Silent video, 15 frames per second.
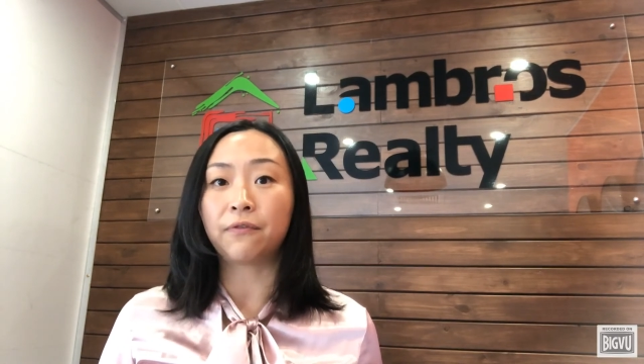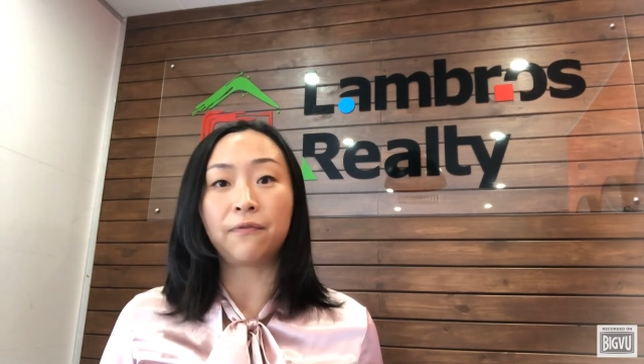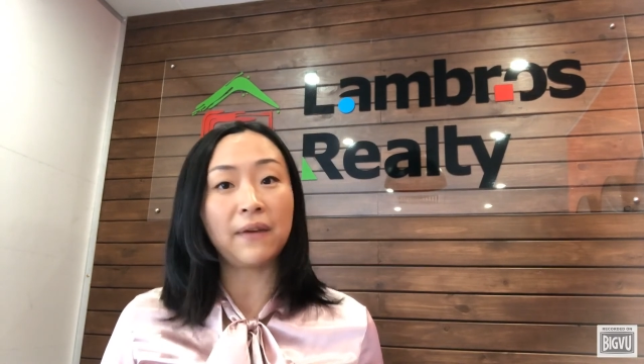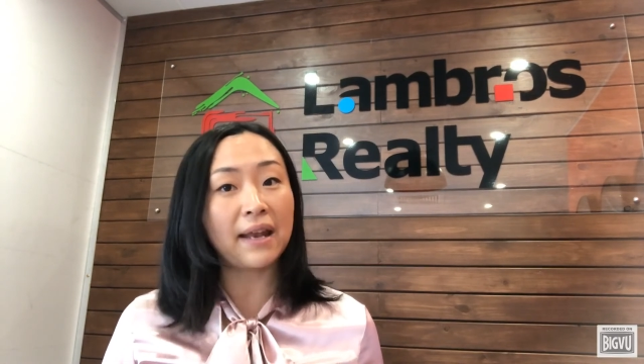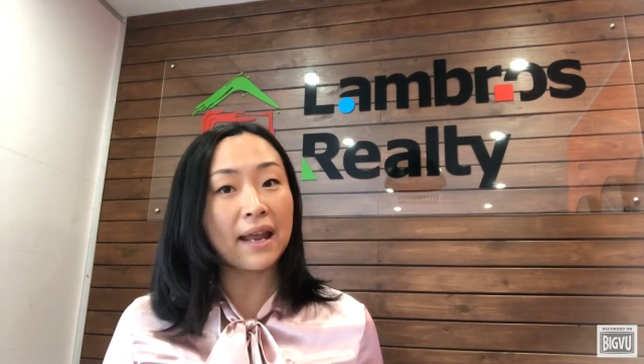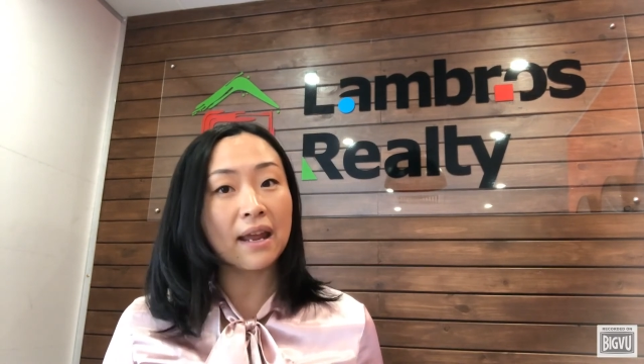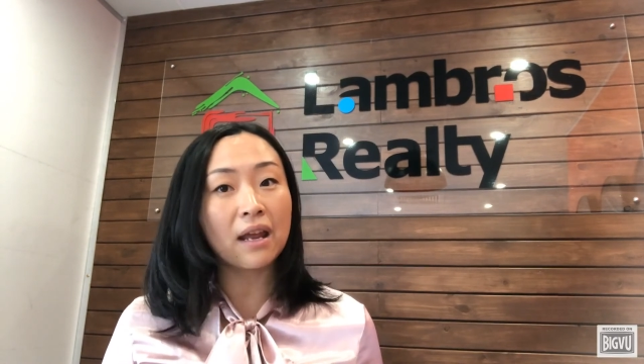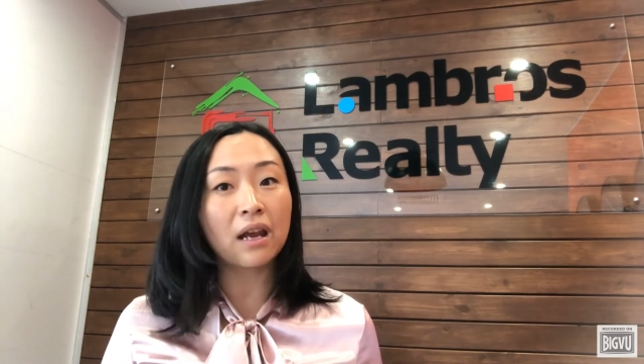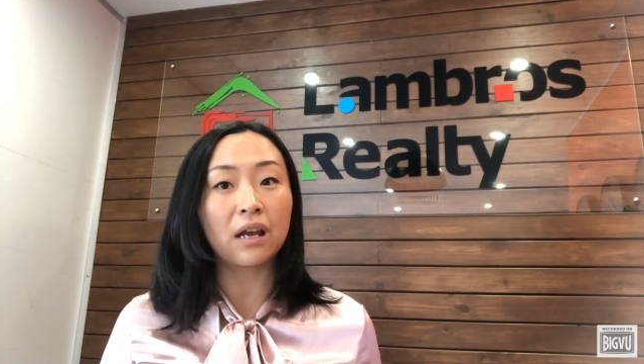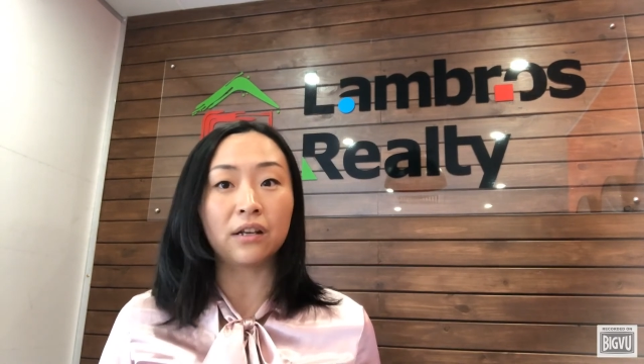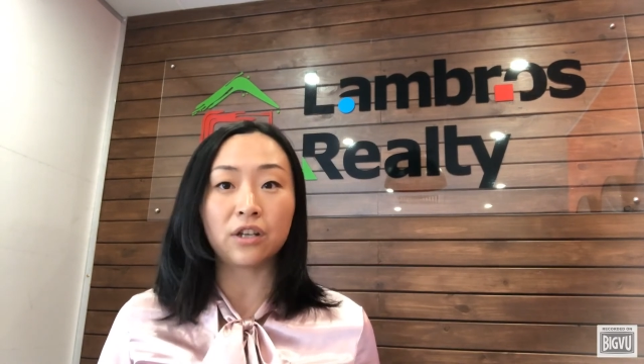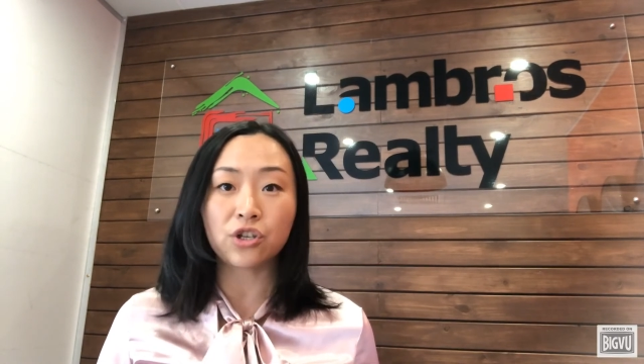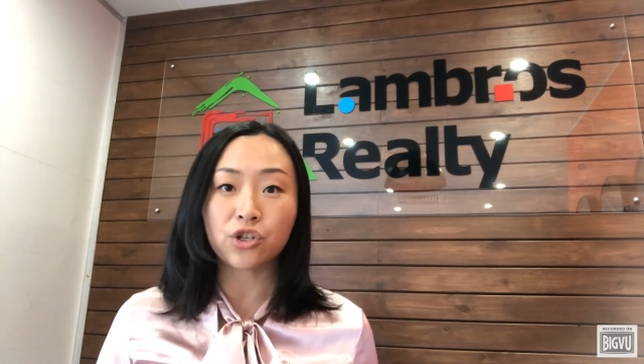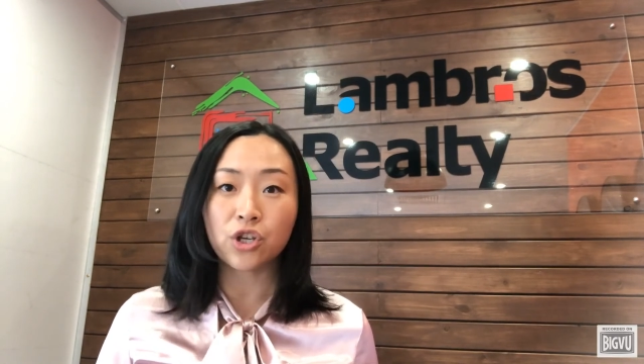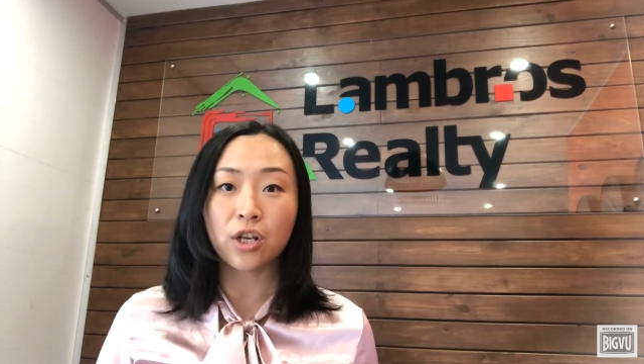fitting,
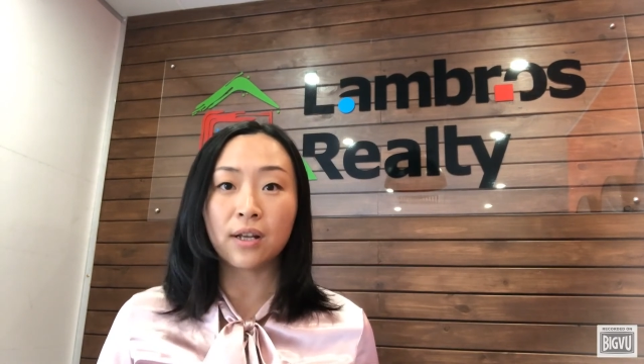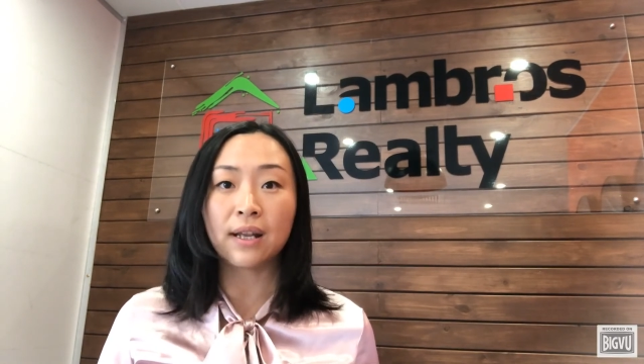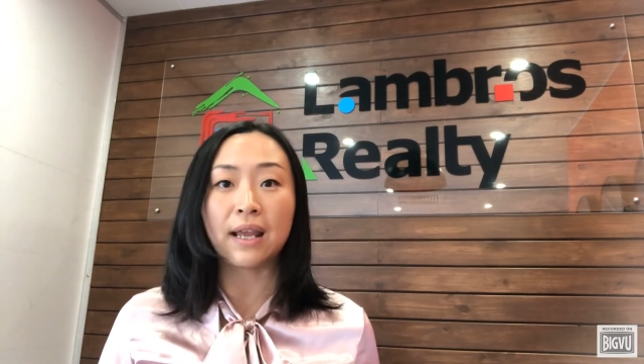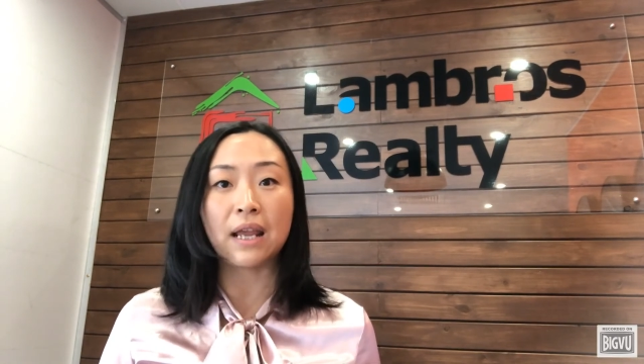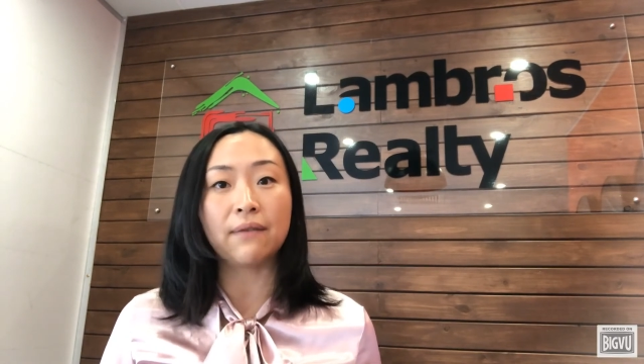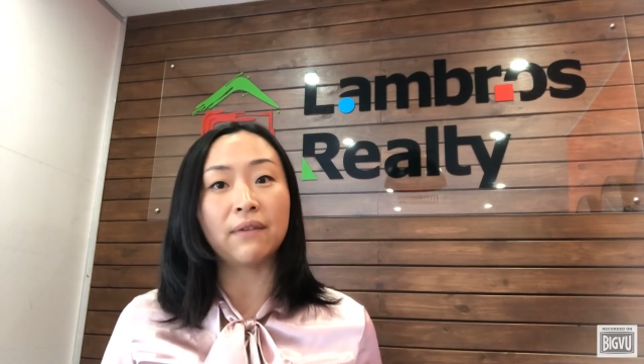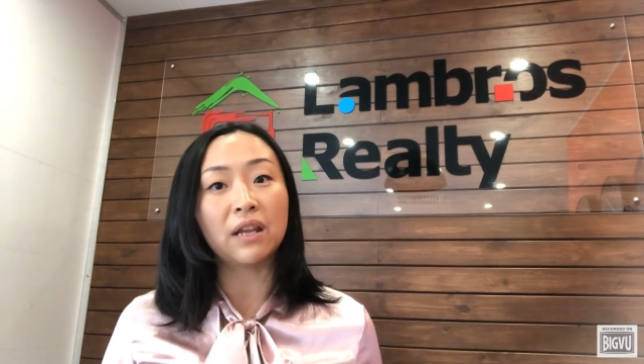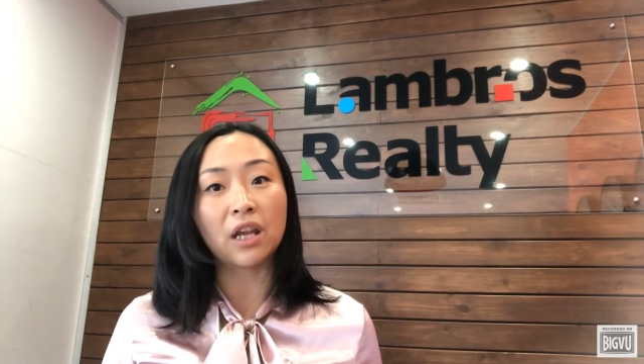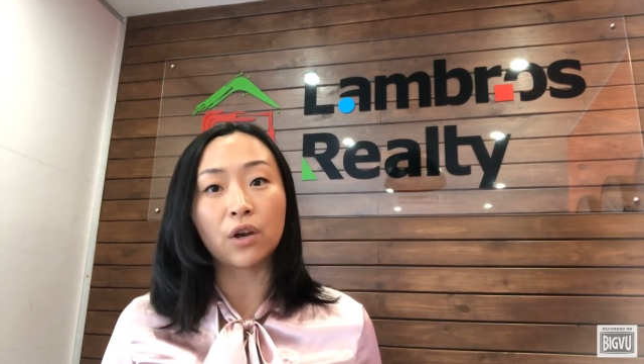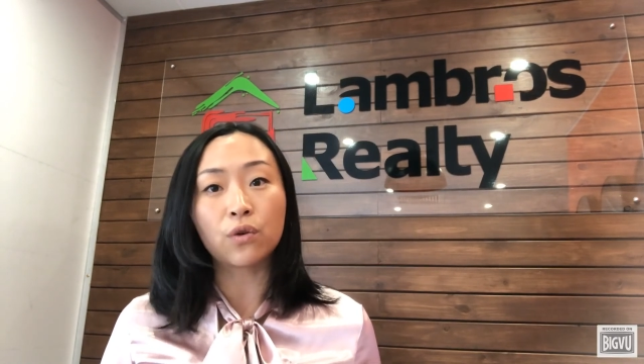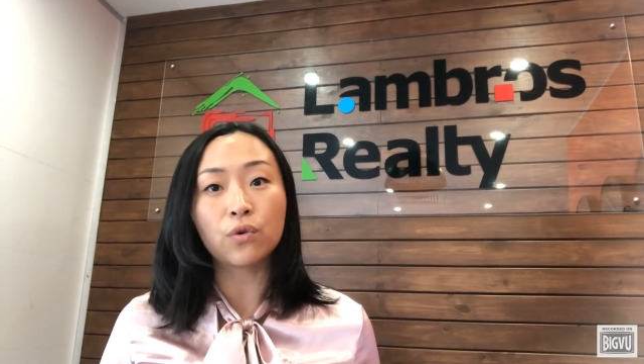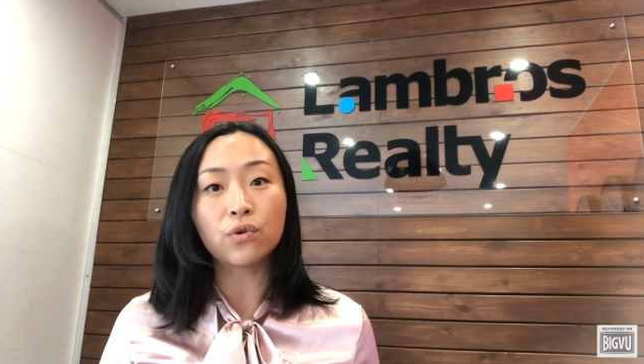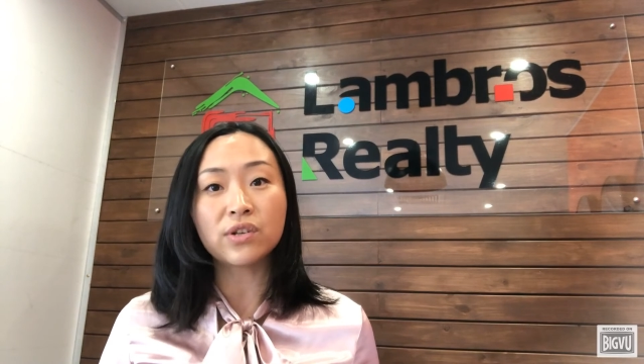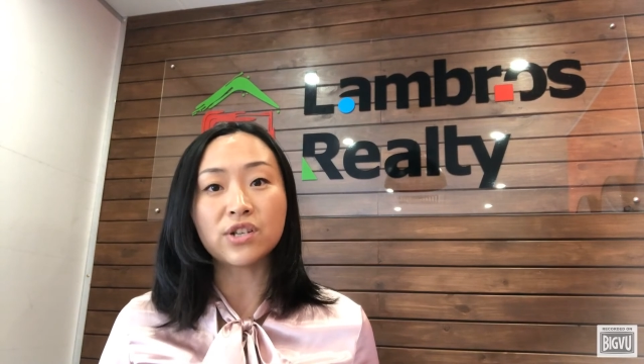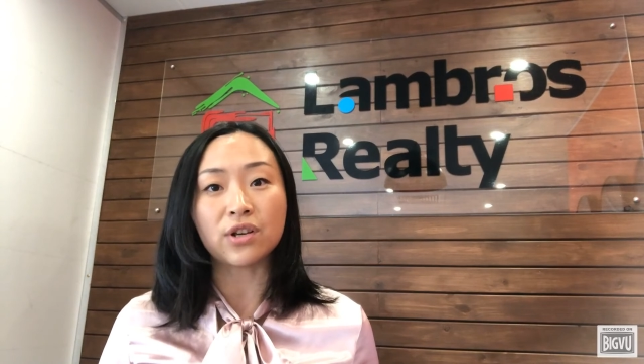condition, even
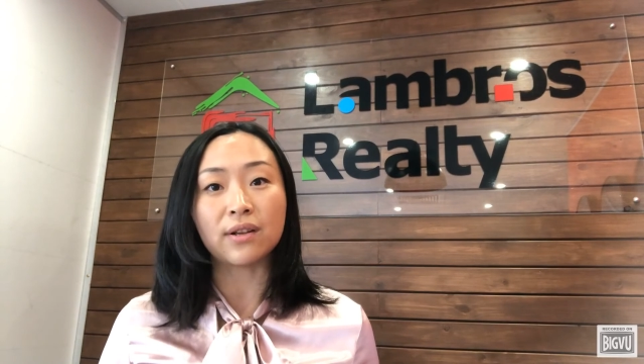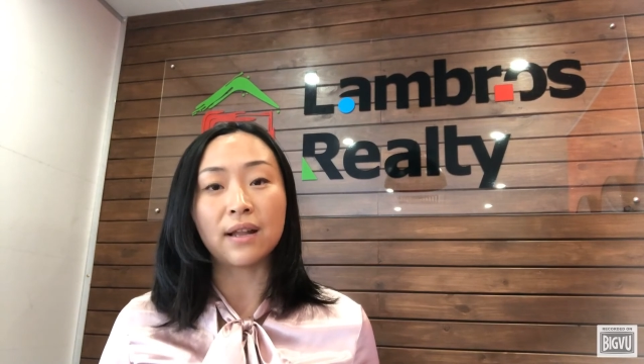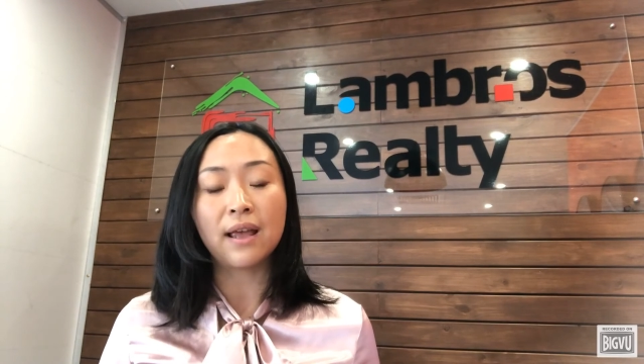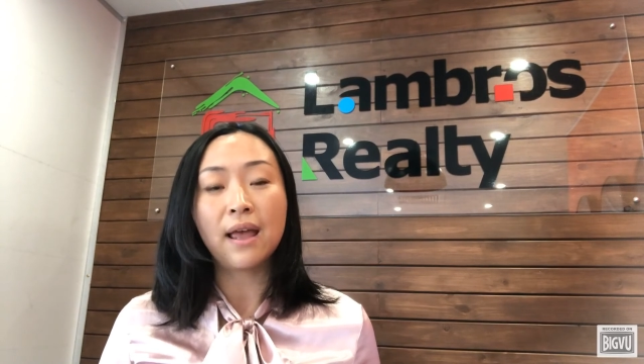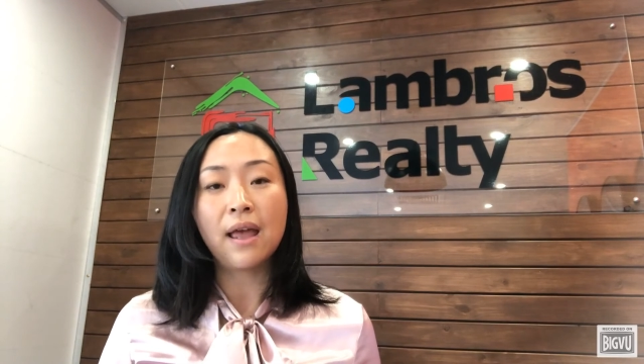inclusion.